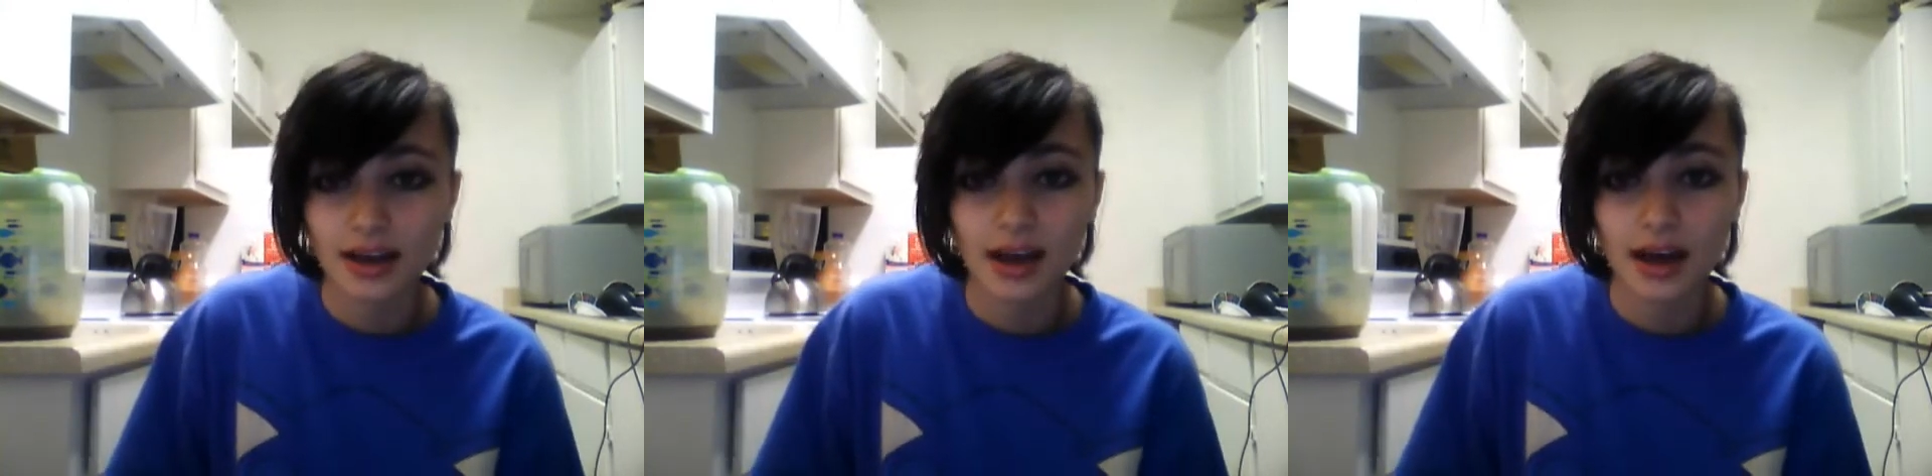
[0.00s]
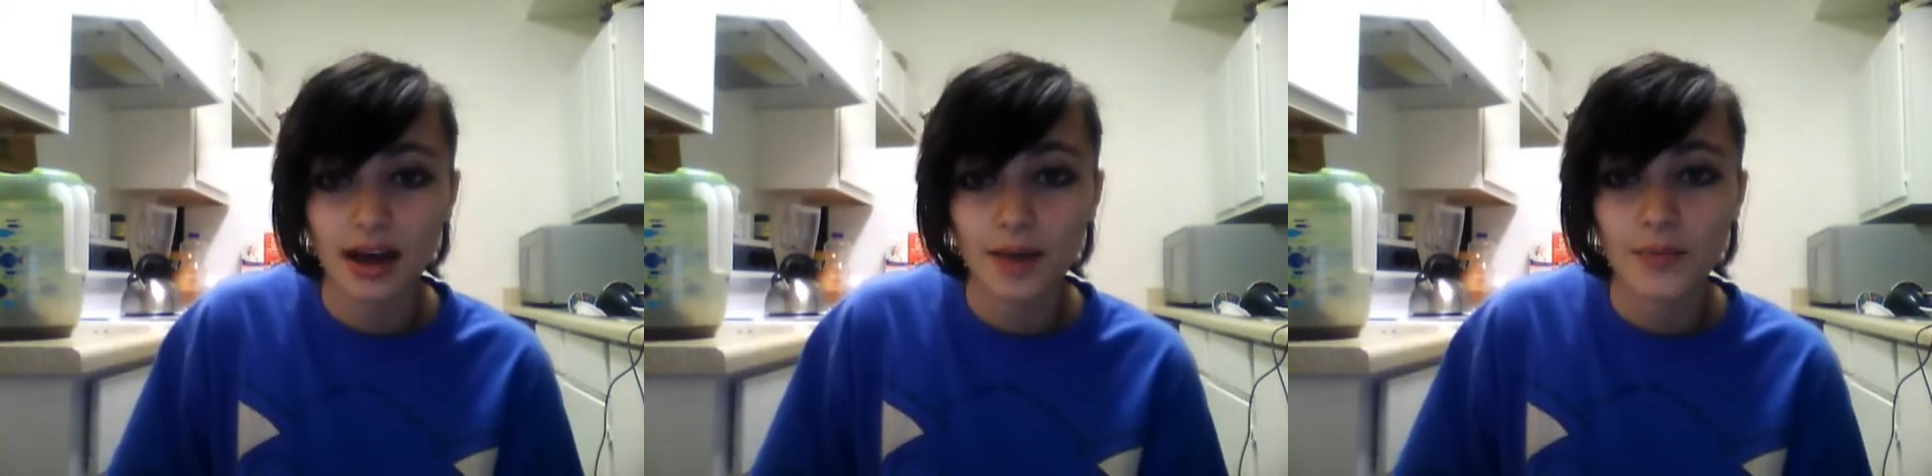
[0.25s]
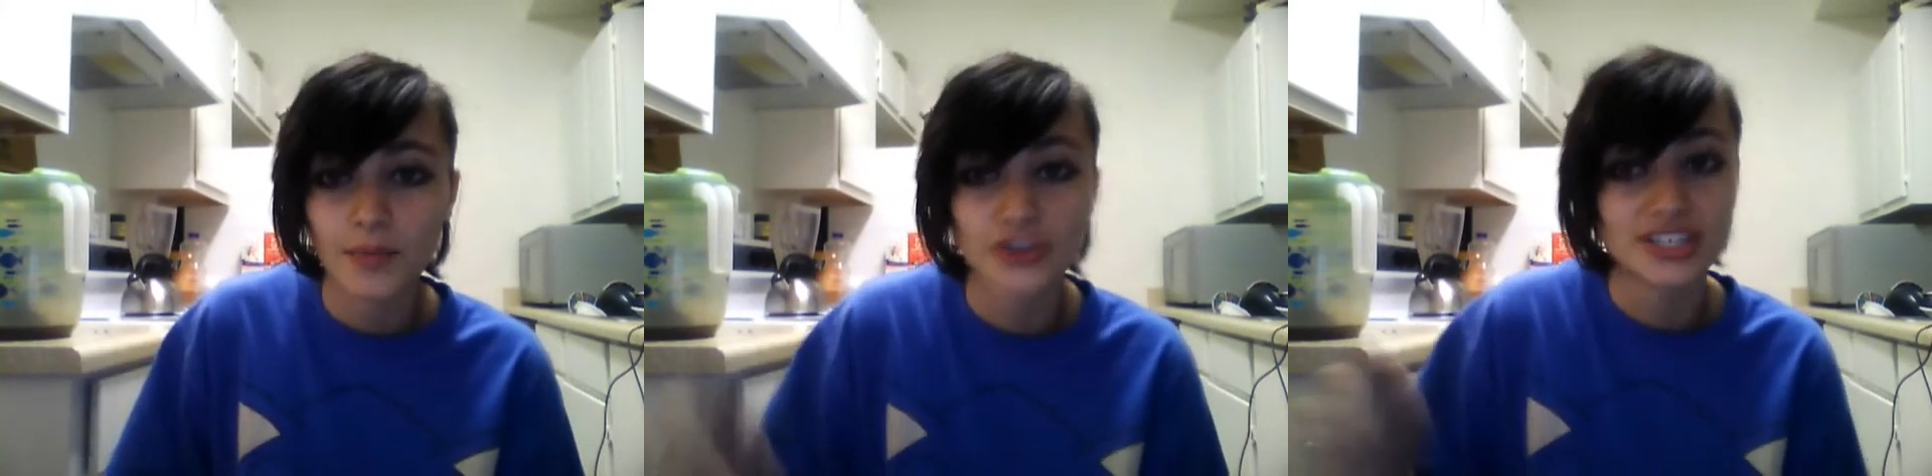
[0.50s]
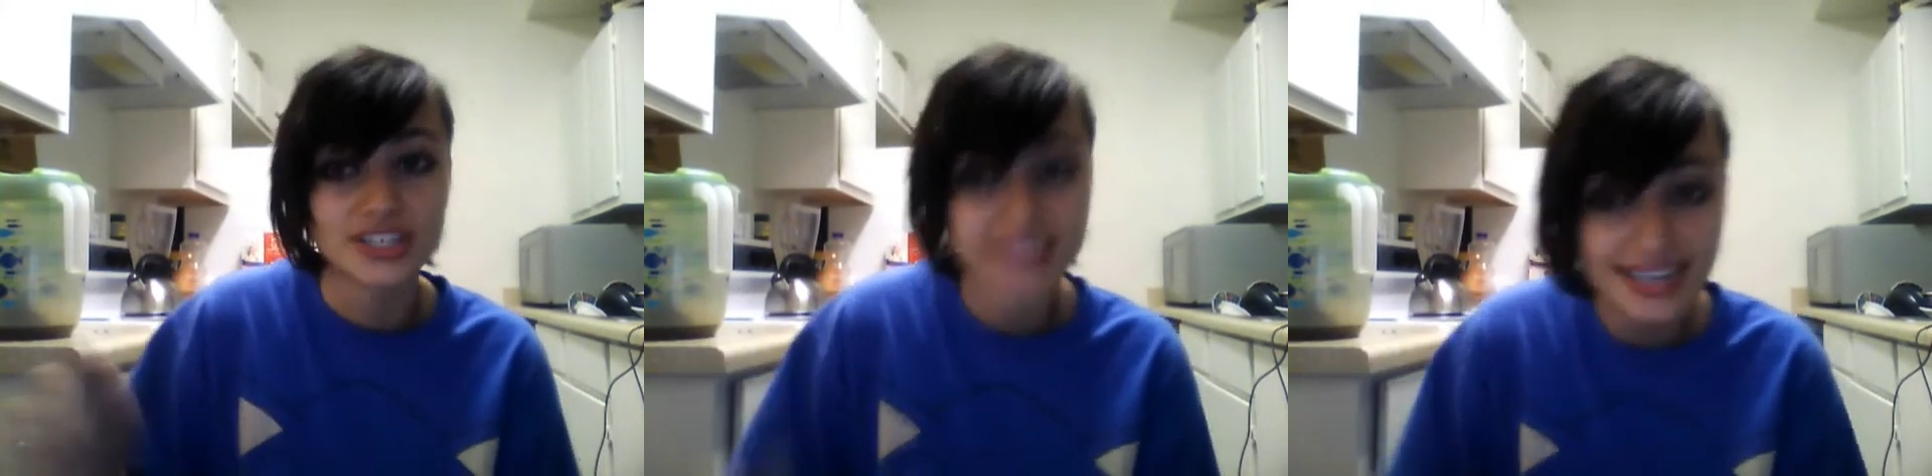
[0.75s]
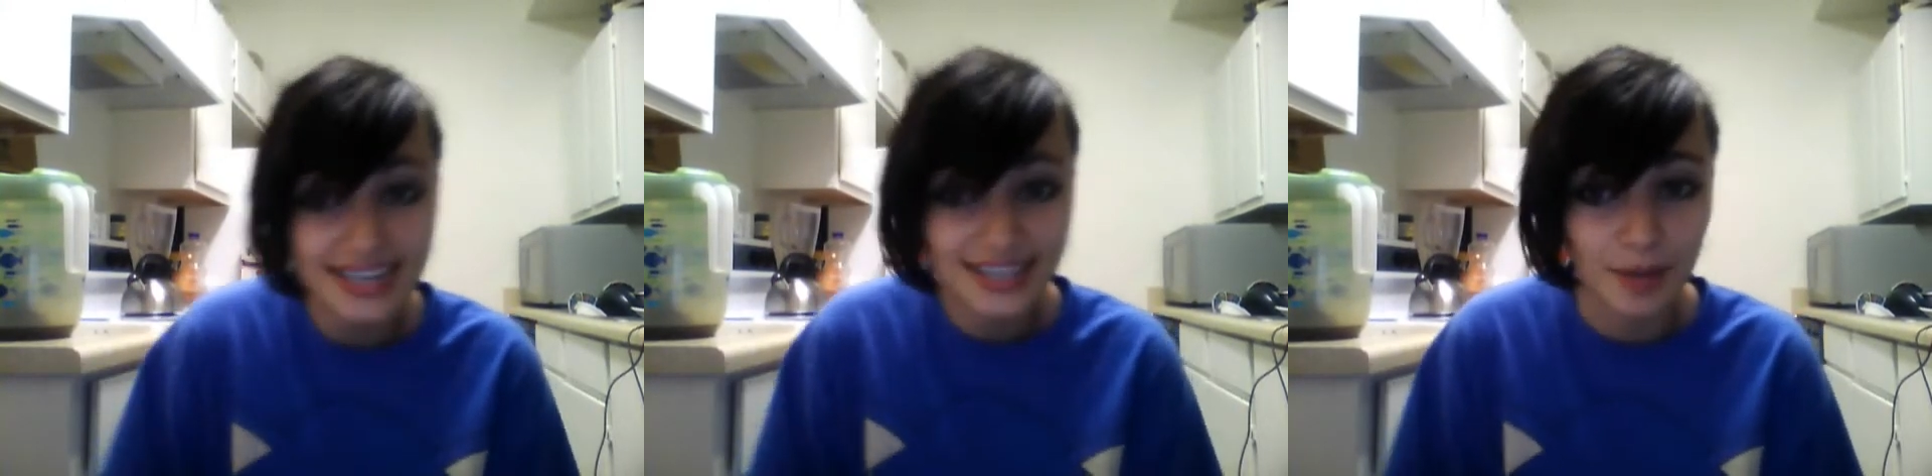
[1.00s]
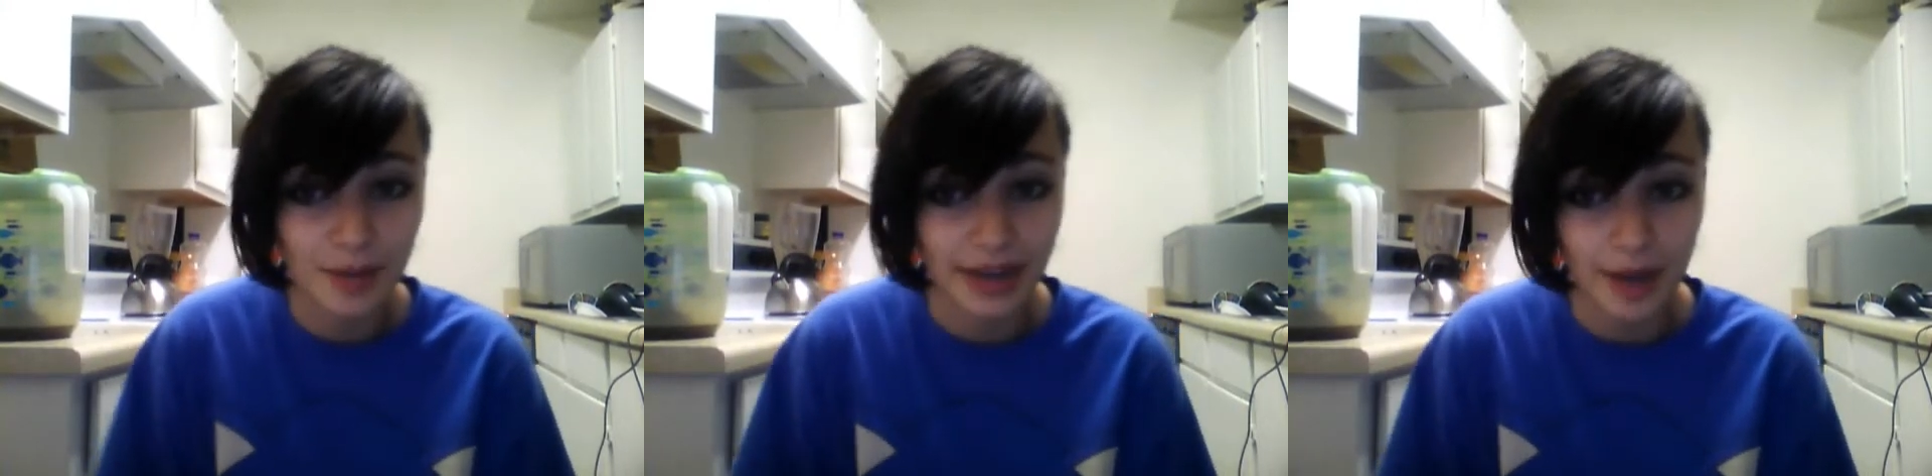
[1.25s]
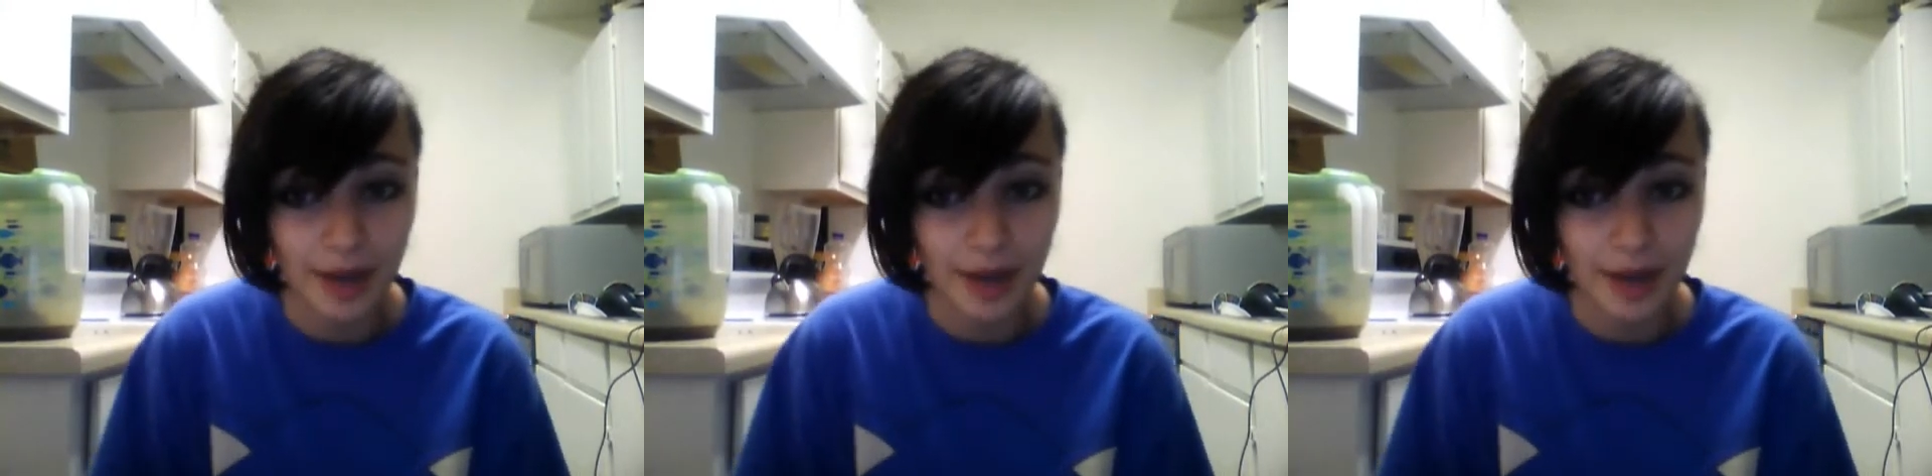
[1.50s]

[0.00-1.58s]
there's this test coming